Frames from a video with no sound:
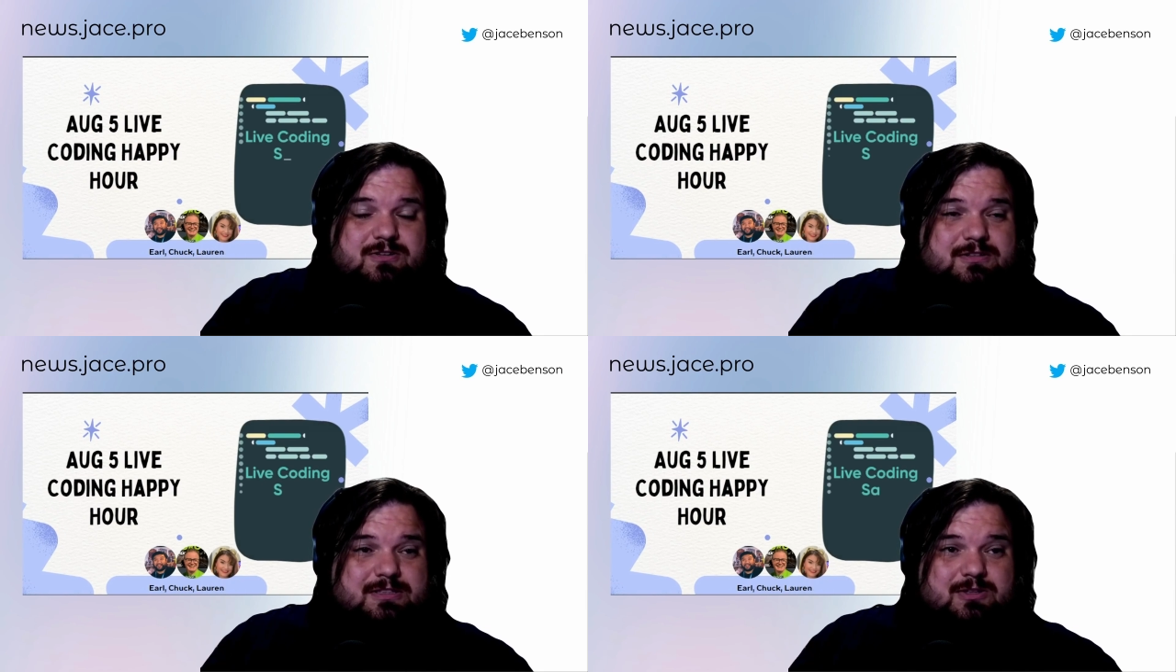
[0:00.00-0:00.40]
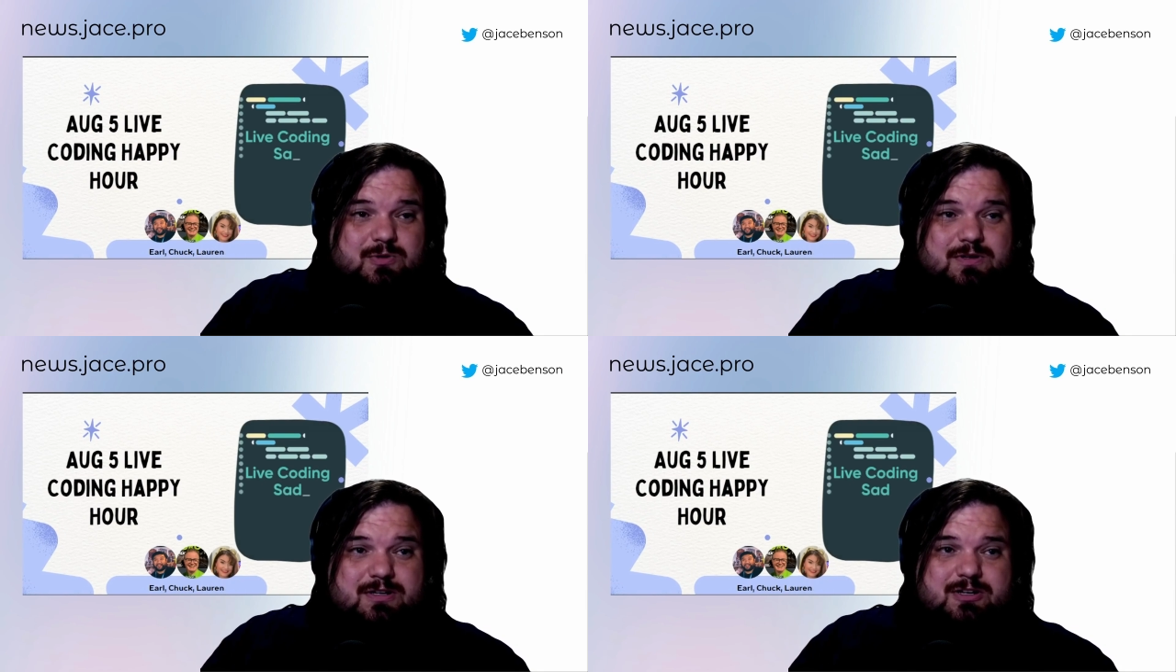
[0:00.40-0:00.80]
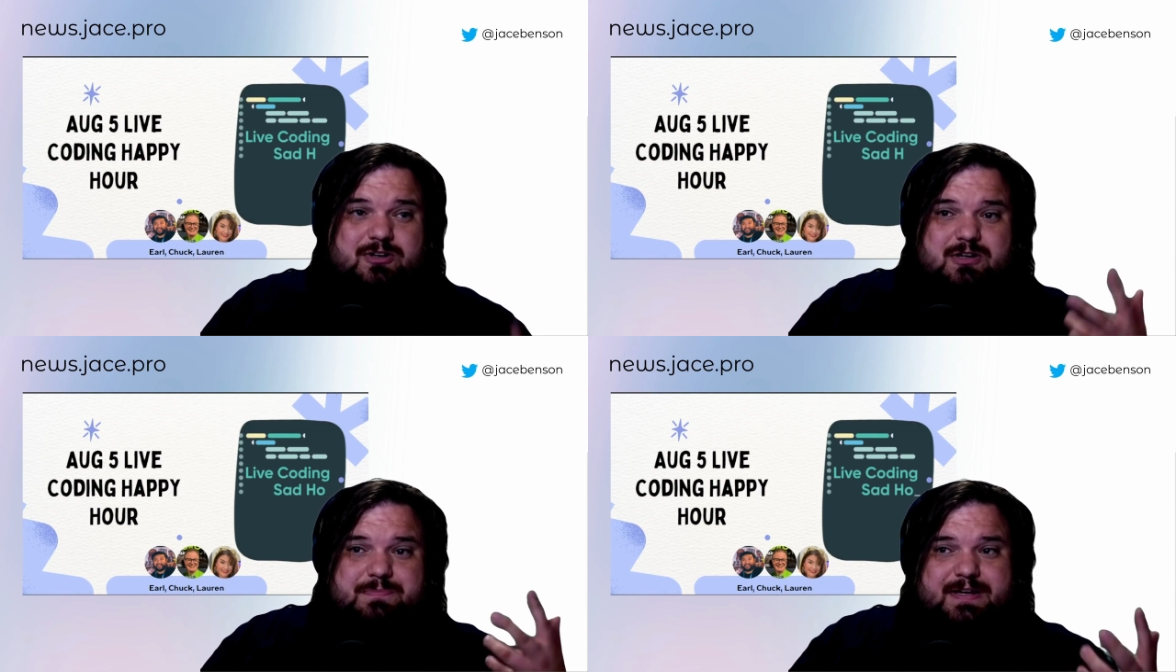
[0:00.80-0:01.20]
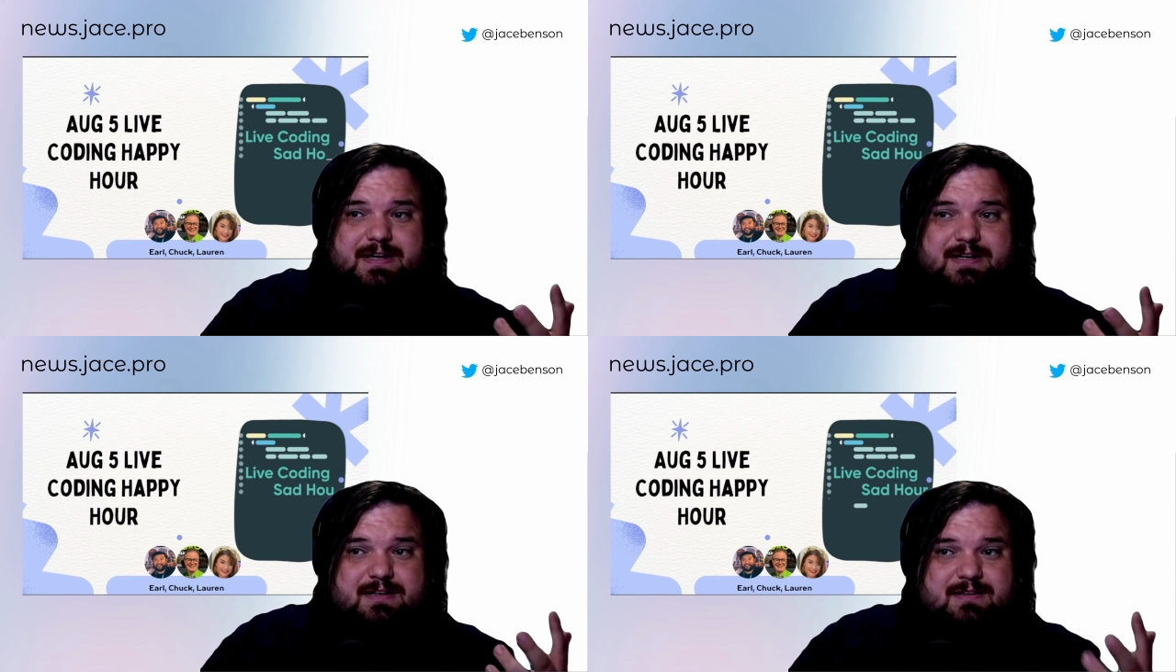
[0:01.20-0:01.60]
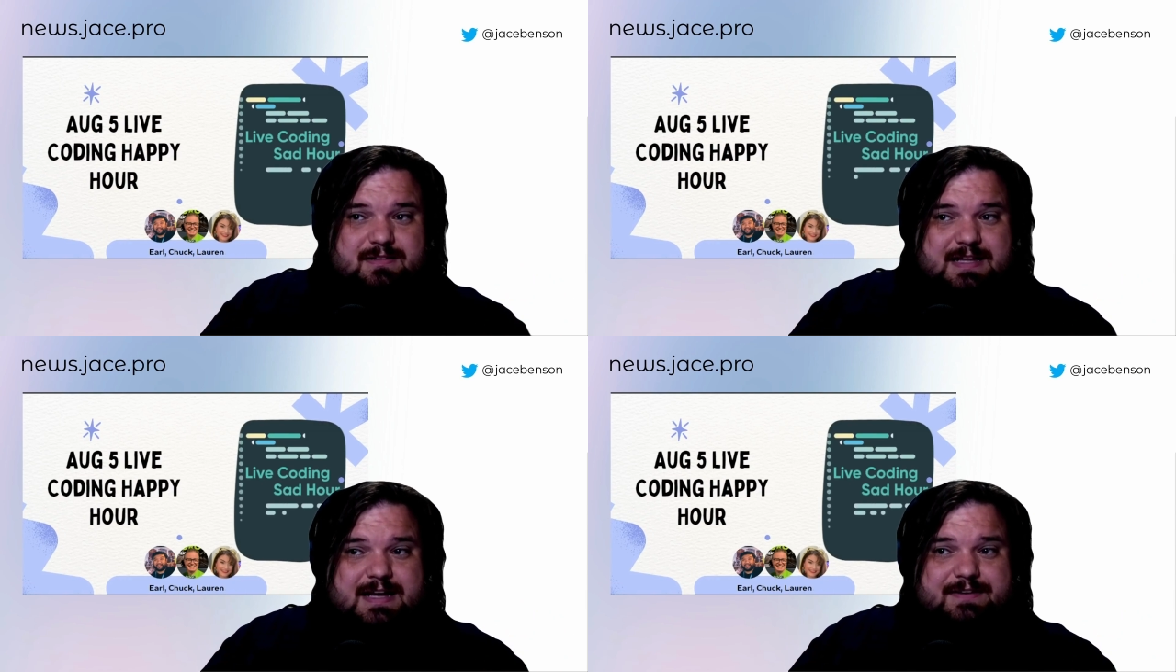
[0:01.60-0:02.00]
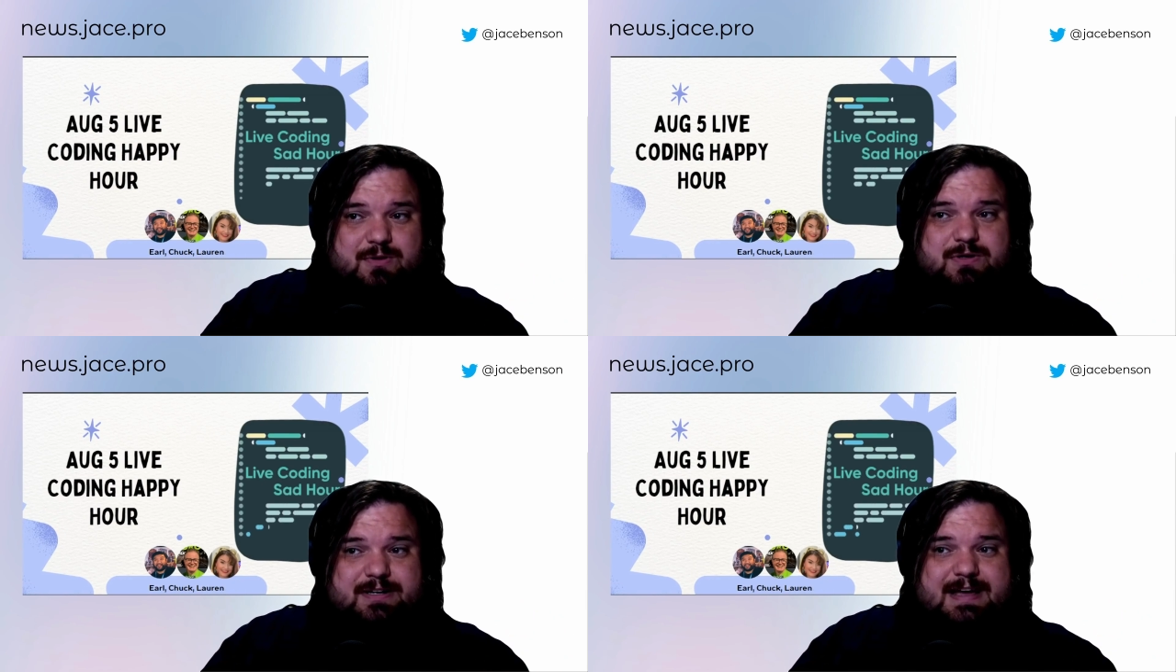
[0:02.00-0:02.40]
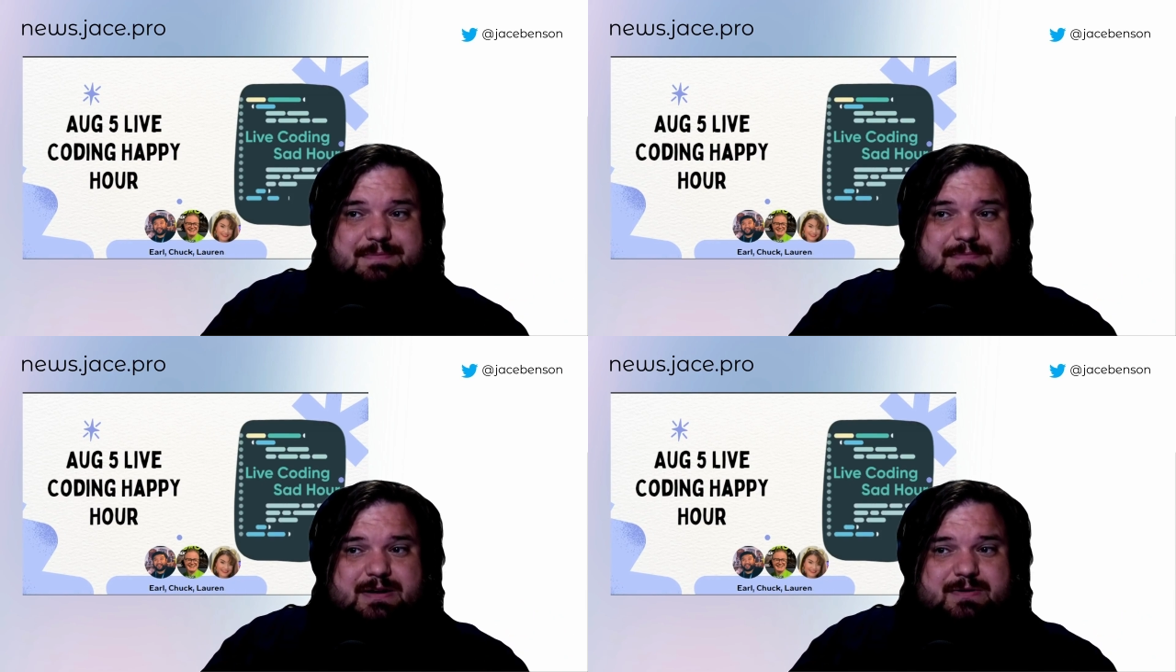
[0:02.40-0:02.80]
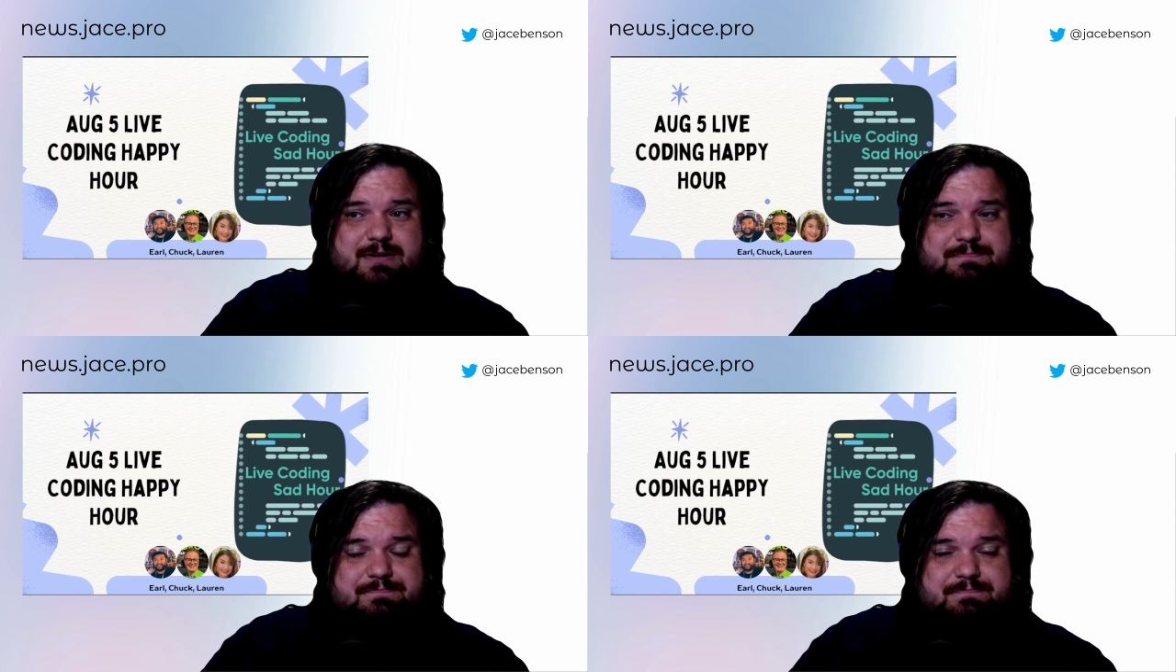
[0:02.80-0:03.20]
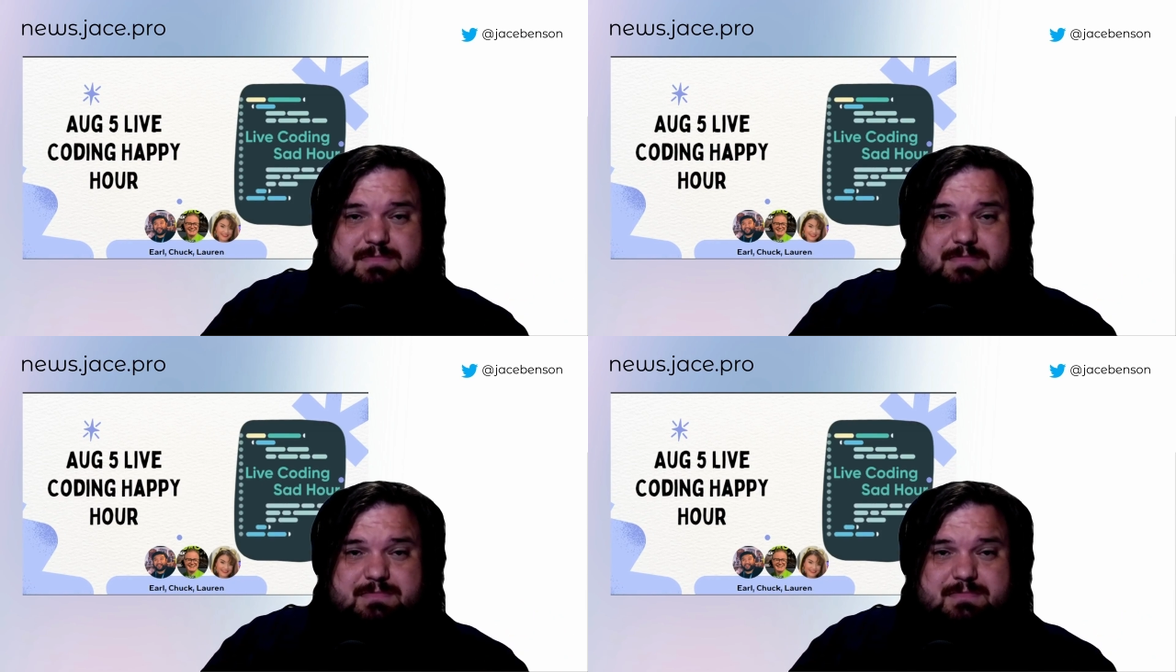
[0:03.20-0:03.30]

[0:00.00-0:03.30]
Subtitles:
Earl, and Lauren are going to be on a live coding happy hour